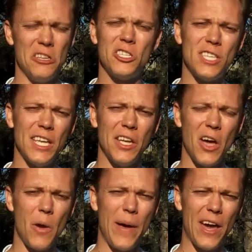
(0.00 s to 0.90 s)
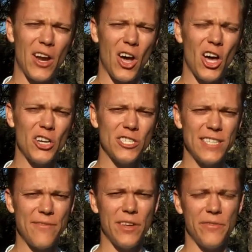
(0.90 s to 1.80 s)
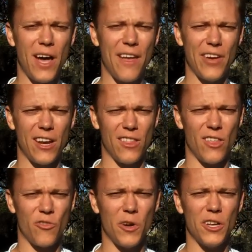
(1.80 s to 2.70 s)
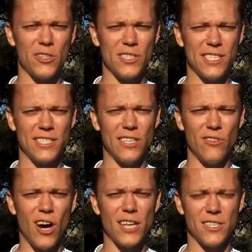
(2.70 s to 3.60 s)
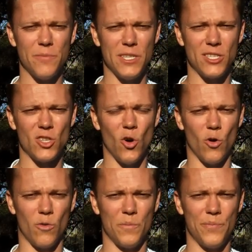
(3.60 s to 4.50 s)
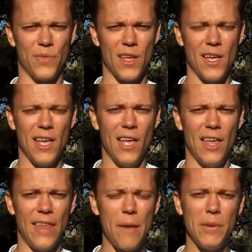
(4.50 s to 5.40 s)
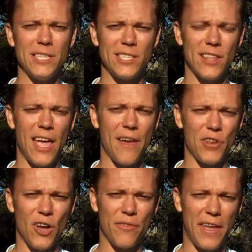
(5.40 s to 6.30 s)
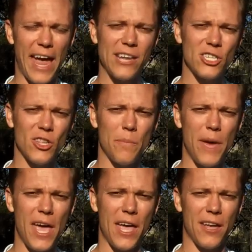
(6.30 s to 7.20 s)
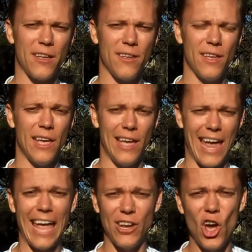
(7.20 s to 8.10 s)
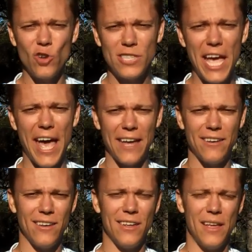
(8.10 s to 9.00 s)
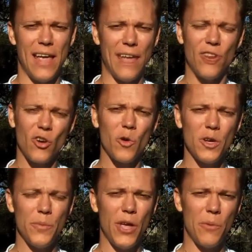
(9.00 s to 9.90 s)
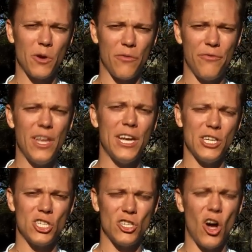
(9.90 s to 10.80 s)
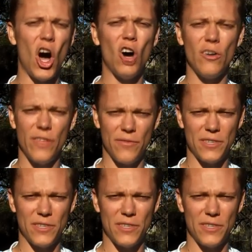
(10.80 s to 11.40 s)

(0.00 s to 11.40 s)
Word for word: You see, about 175 out of the 360 lots have been sold. That means that they have enough cash in the bank and no debt, and they're going to be able to finish all of the